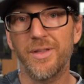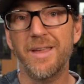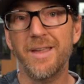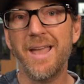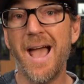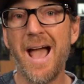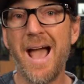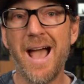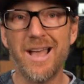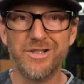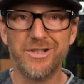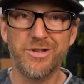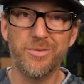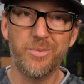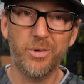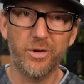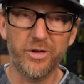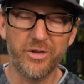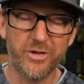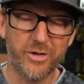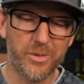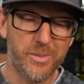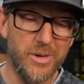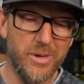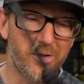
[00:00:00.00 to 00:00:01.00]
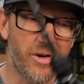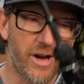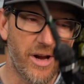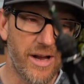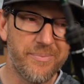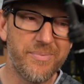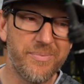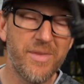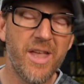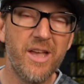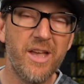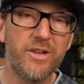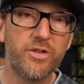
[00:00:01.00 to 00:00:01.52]
The castability is going to be great,
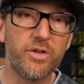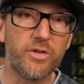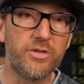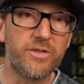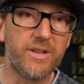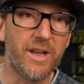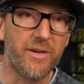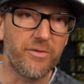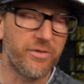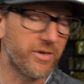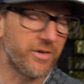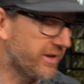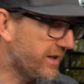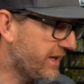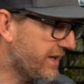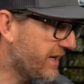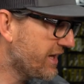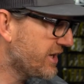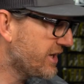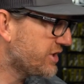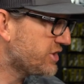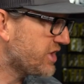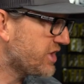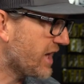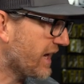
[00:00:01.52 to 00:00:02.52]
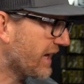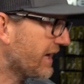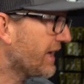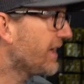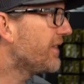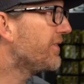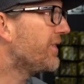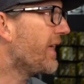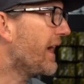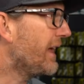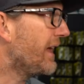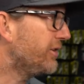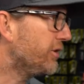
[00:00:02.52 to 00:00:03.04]
so definitely
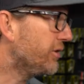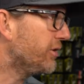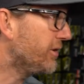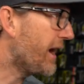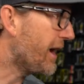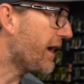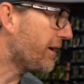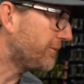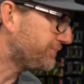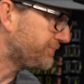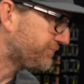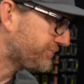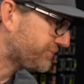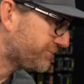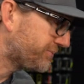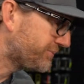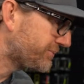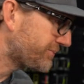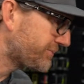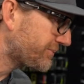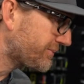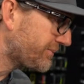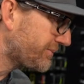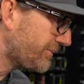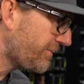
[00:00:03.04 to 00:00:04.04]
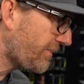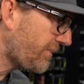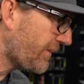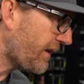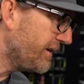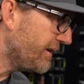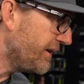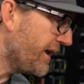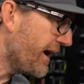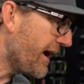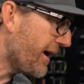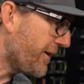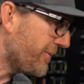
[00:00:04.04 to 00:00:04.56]
check that dude out.
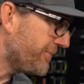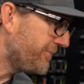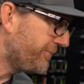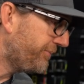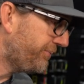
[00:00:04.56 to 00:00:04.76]
Now,